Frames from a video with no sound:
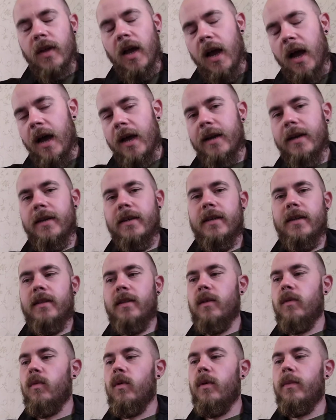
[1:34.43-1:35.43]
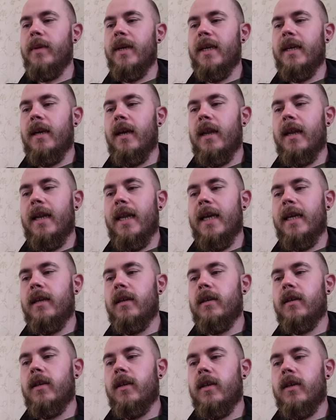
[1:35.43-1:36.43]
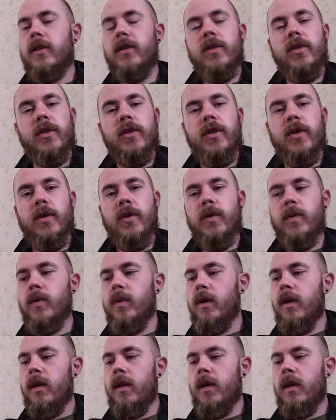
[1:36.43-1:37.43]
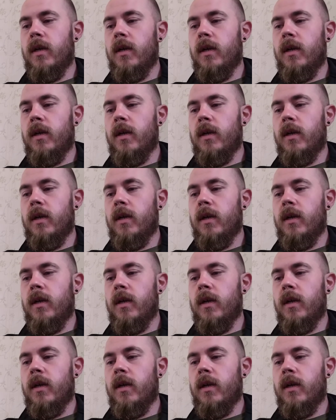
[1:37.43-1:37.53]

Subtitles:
and there will be a link to